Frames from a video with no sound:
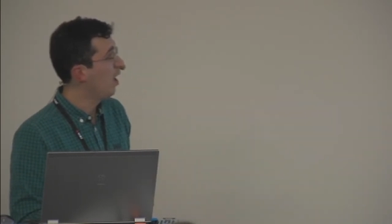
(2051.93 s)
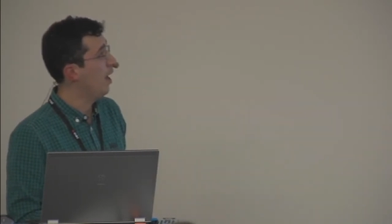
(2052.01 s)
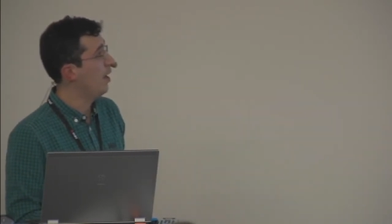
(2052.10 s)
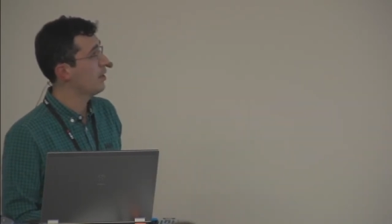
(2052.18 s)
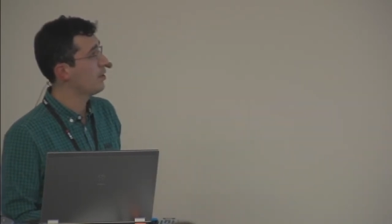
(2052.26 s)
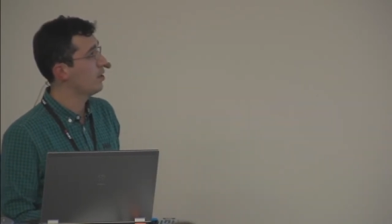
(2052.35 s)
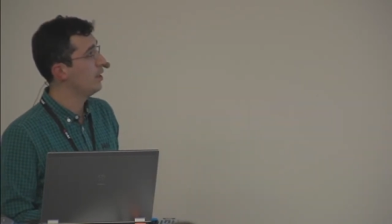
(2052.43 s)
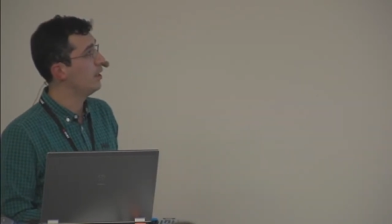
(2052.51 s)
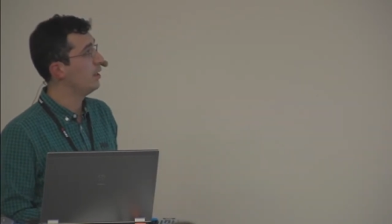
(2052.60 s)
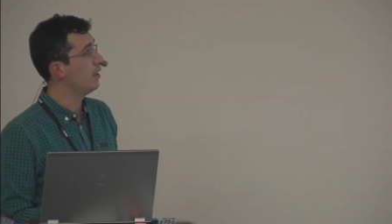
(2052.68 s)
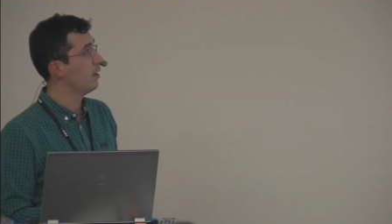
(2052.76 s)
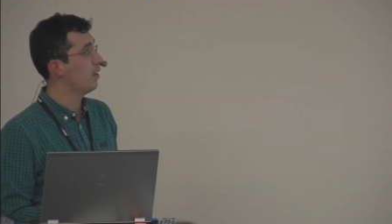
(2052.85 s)
and
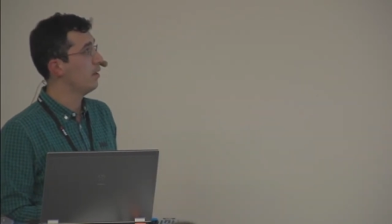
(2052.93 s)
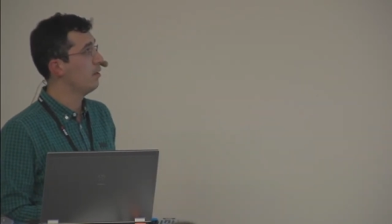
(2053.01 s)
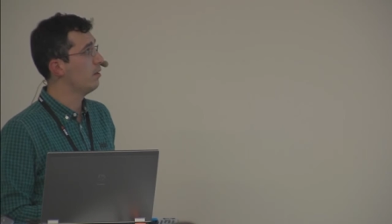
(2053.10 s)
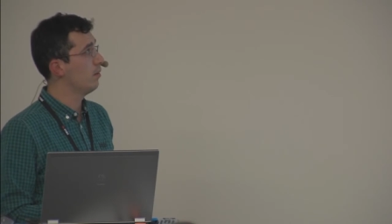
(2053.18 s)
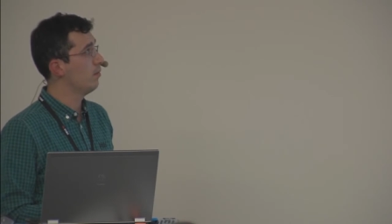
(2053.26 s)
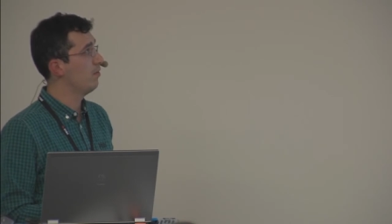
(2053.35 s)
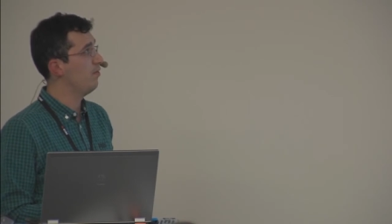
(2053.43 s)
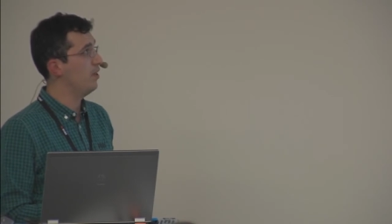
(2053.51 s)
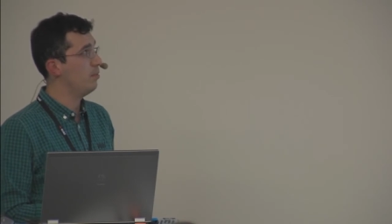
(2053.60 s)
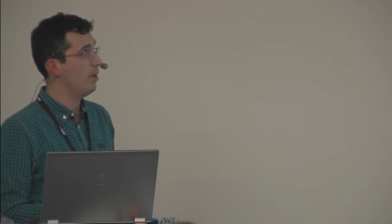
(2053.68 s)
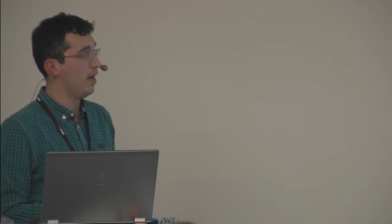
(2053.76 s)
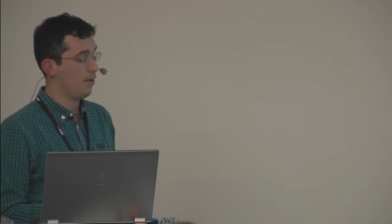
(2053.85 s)
actually
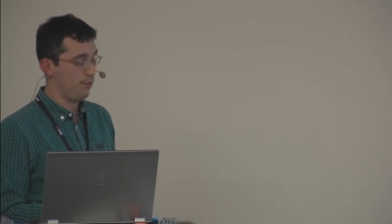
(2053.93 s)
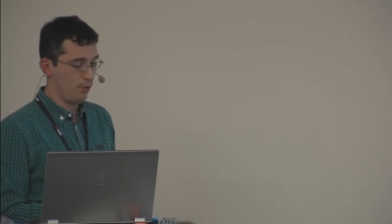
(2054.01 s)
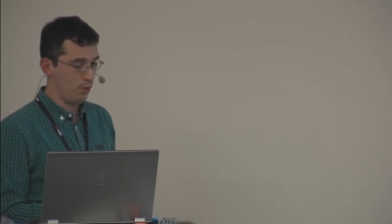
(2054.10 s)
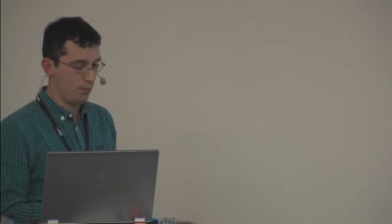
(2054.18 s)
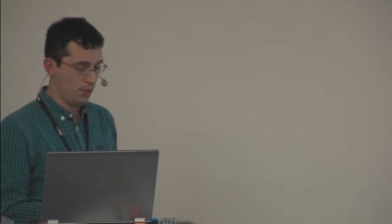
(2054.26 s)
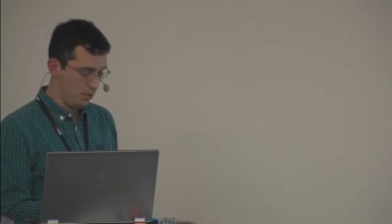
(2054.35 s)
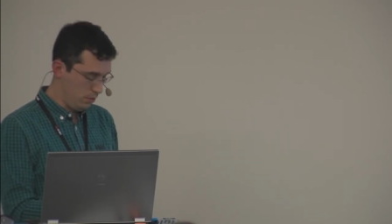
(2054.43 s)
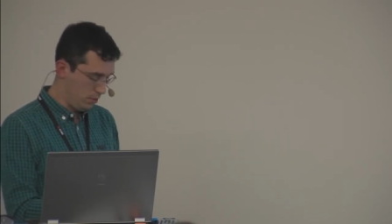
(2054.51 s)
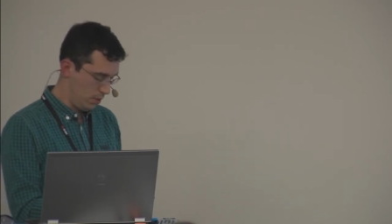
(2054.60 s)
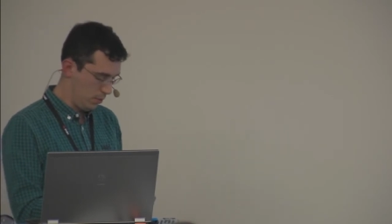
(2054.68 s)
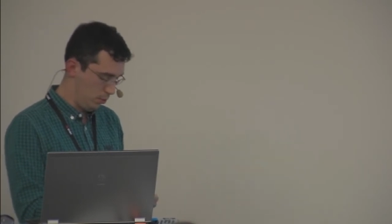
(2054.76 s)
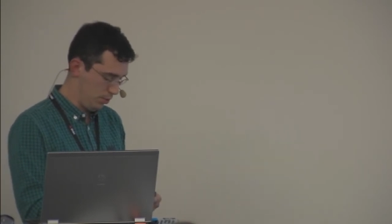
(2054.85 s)
feedback from
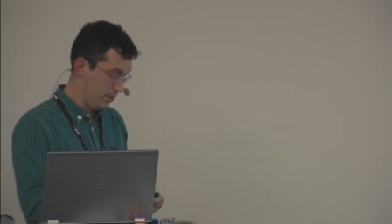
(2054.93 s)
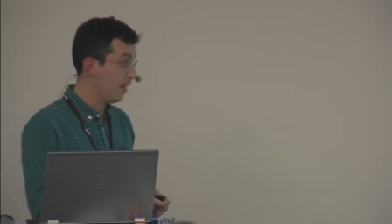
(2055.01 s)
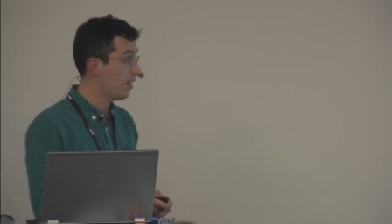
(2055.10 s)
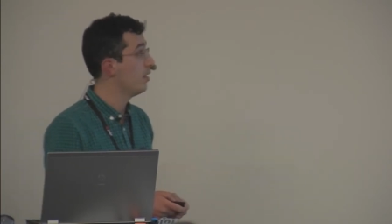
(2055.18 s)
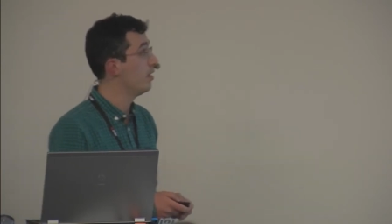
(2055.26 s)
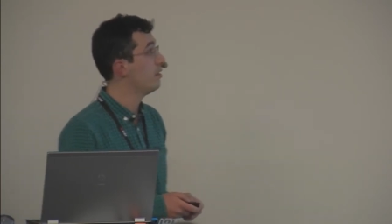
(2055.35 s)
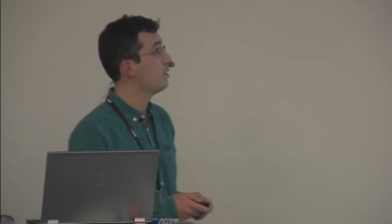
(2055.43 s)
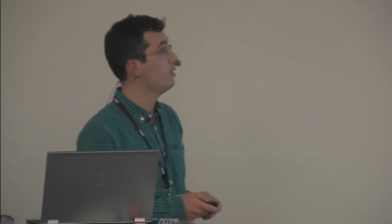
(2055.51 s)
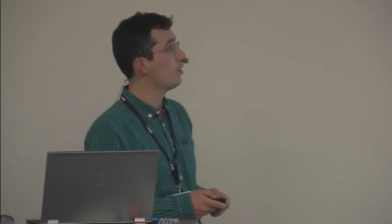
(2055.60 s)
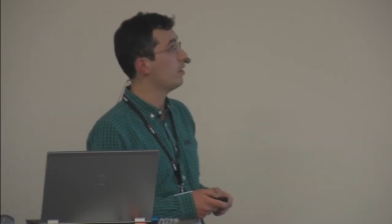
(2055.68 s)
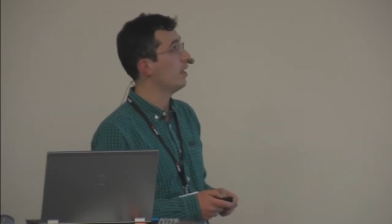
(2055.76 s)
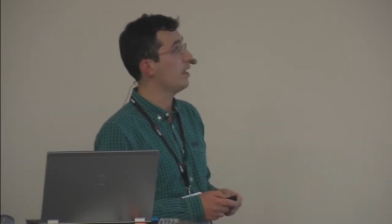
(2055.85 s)
users was that this
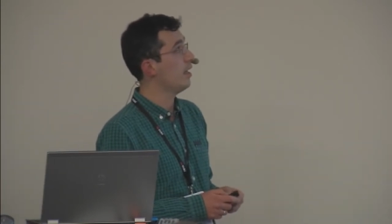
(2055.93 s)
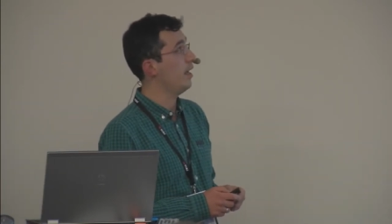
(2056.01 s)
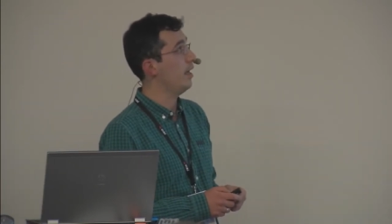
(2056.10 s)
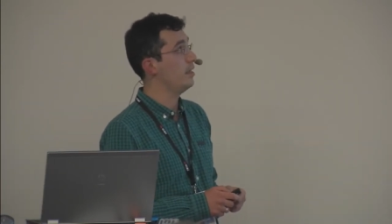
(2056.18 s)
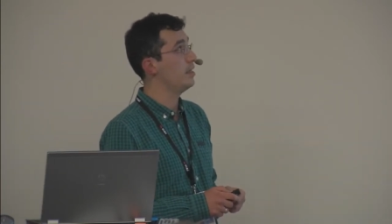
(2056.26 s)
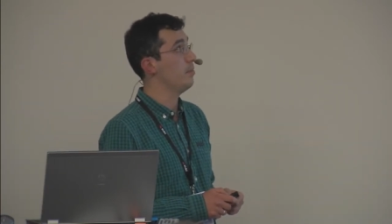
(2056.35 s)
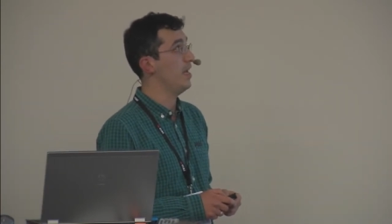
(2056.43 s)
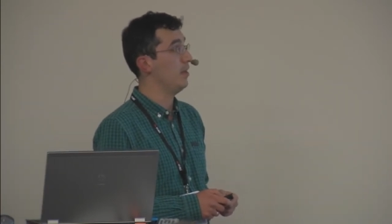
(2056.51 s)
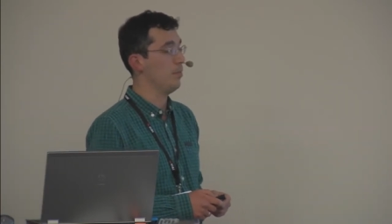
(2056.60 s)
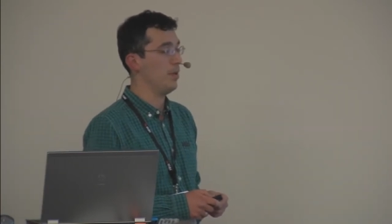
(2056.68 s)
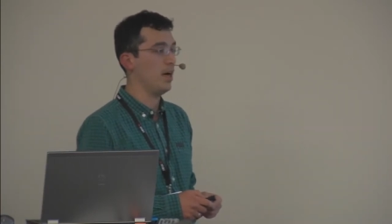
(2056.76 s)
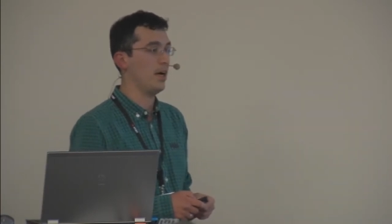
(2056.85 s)
looked like a
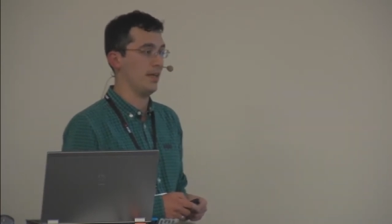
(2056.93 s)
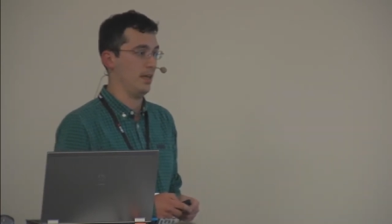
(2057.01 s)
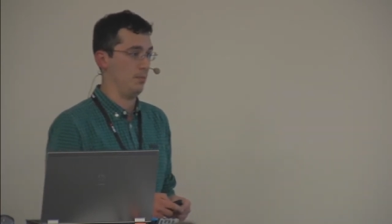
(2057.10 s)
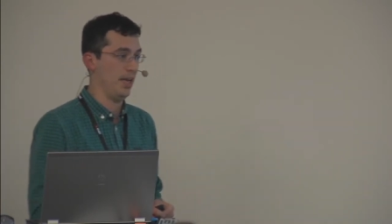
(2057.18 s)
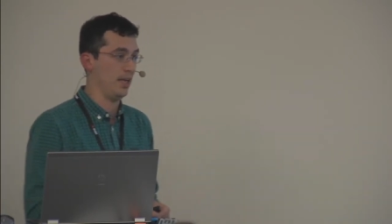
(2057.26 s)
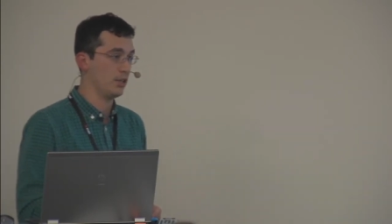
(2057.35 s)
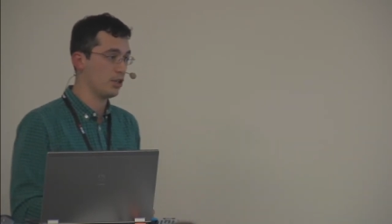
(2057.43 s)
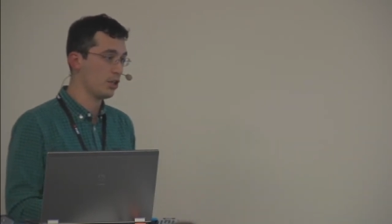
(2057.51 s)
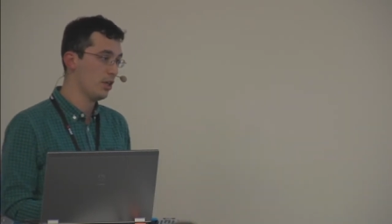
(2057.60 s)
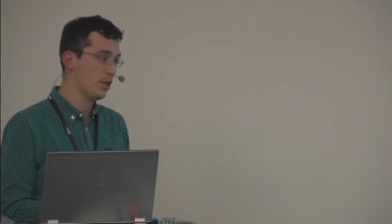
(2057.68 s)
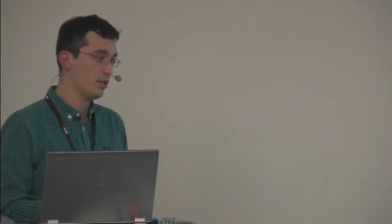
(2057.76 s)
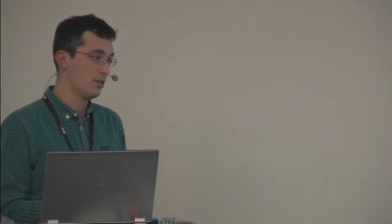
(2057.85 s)
domain parking page.
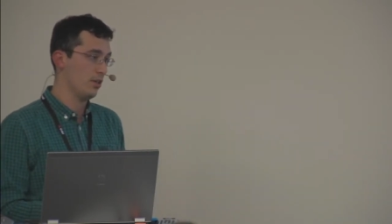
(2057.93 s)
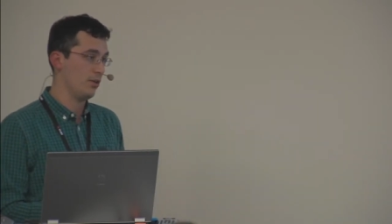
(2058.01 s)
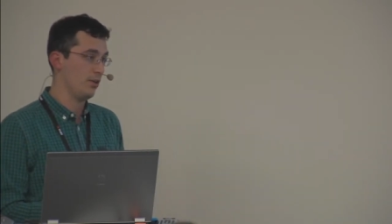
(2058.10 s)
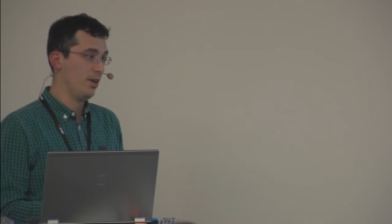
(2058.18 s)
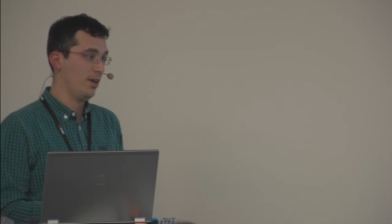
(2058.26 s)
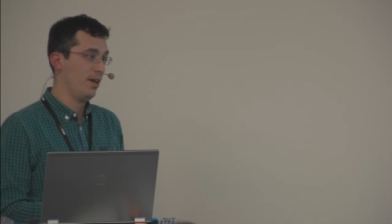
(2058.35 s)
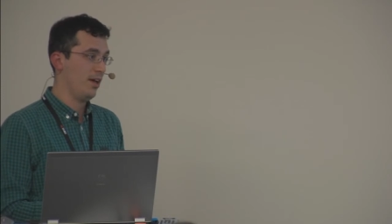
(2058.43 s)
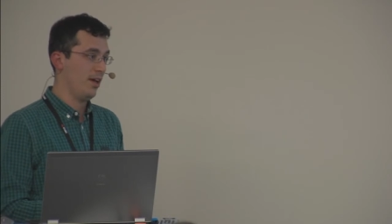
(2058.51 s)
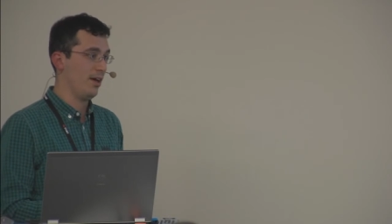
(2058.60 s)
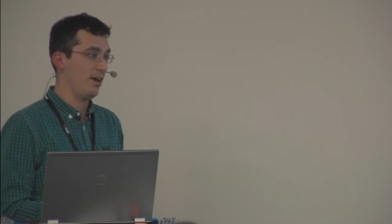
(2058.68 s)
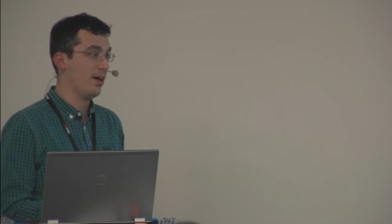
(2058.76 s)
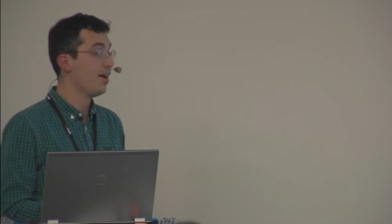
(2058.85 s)
So
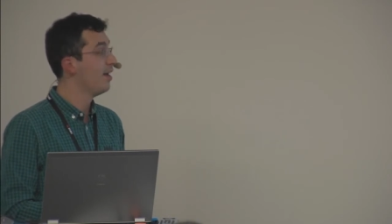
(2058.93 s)
uh,